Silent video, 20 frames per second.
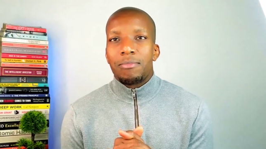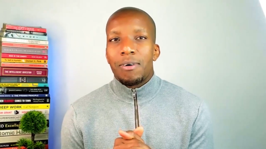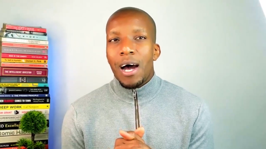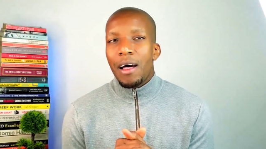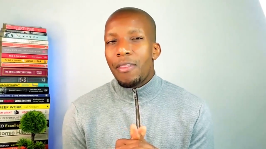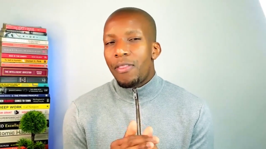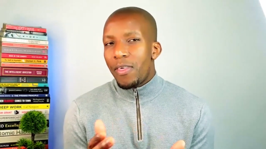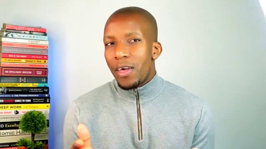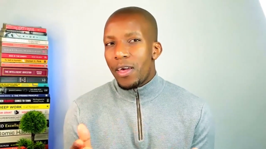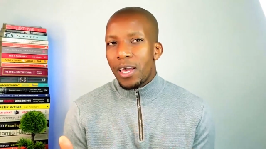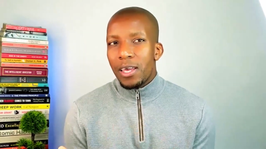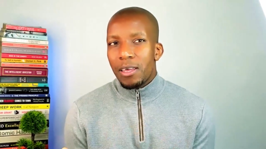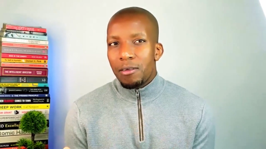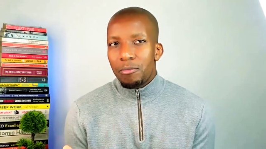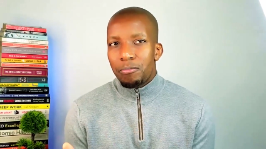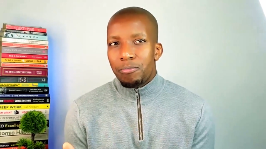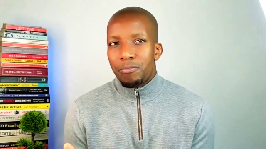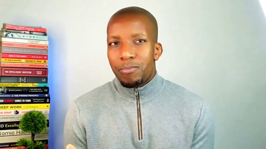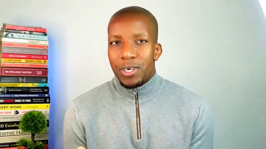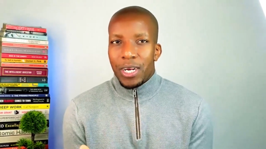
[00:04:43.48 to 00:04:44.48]
are
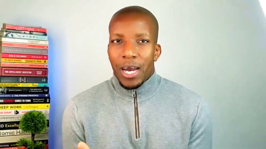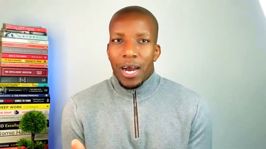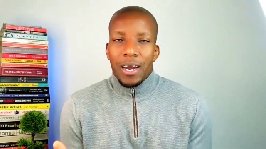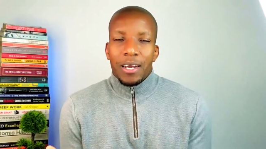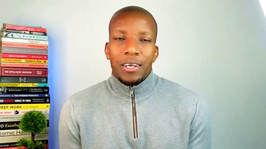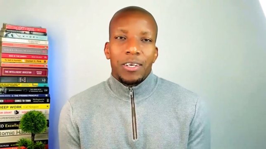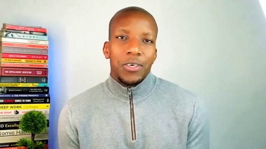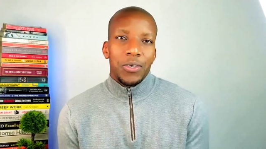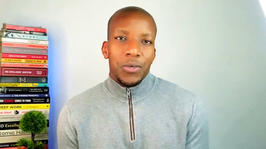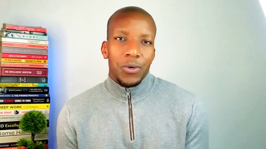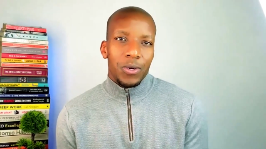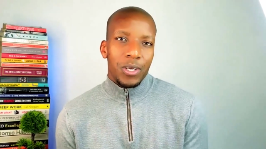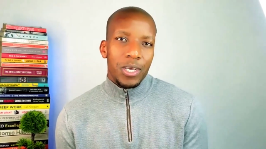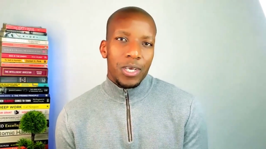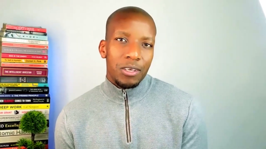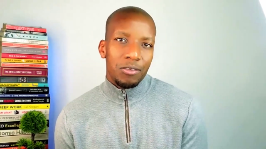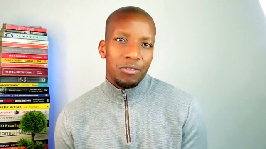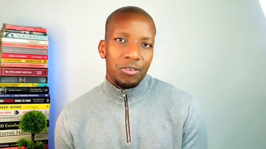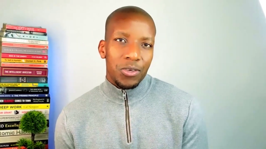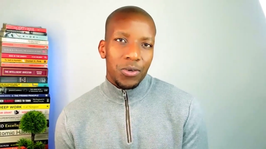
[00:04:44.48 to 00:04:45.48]
they tied to
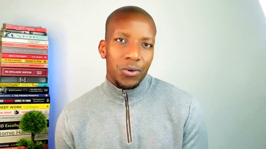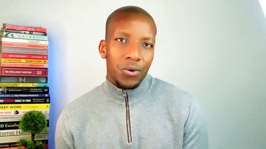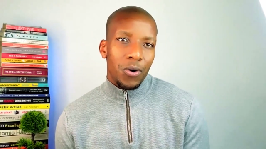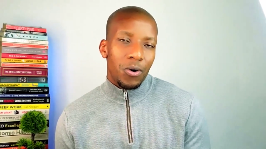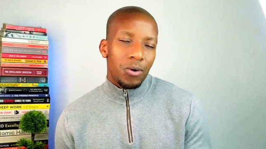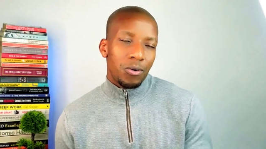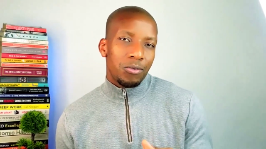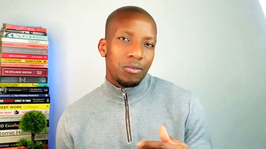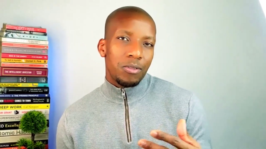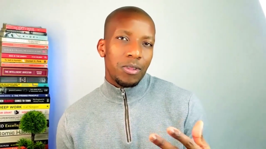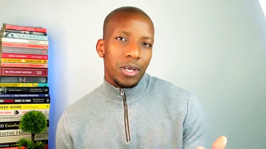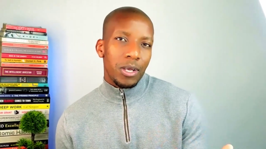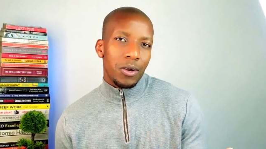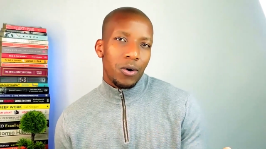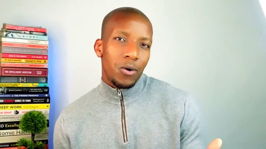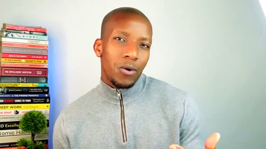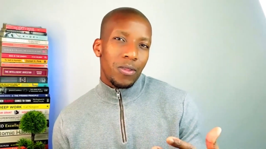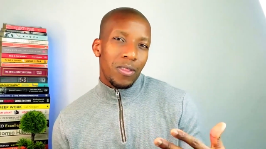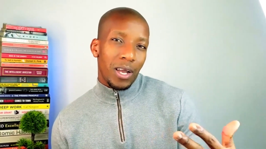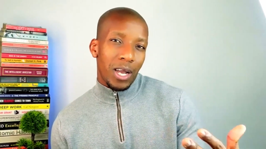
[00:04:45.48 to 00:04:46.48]
your ESG goals
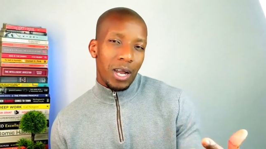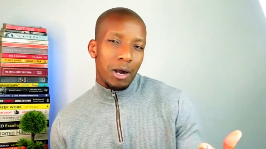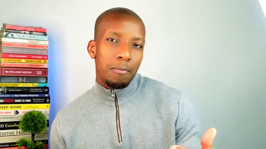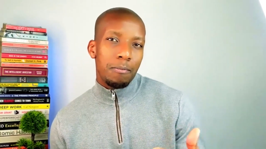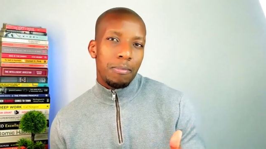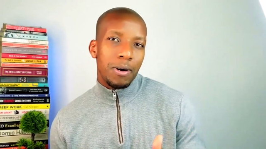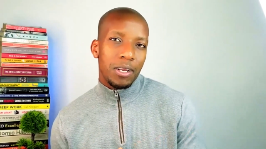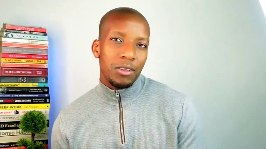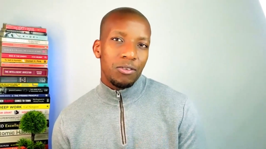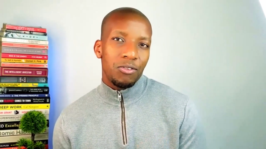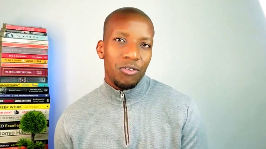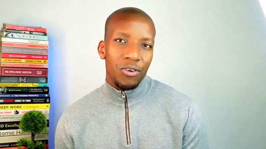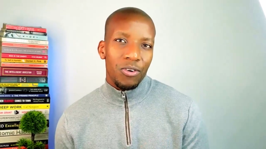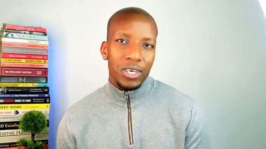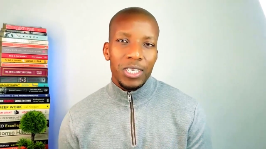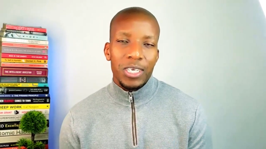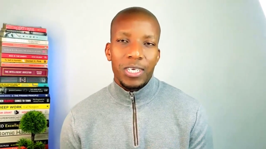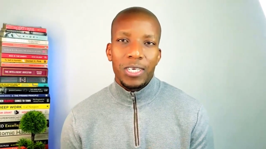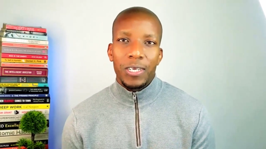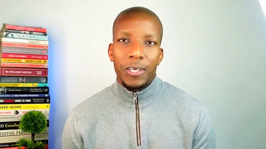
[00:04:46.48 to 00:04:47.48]
or the company
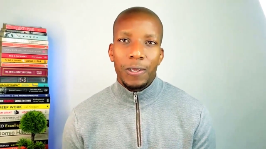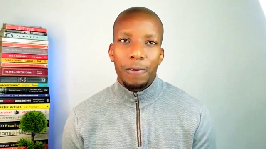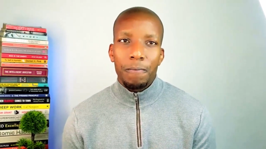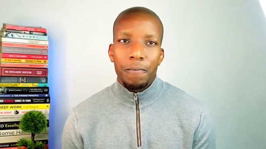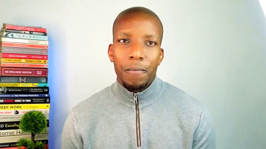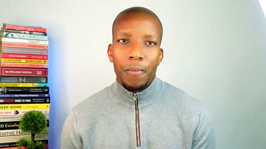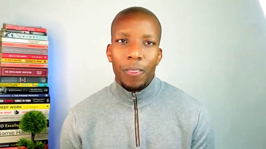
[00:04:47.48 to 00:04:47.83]
strategy?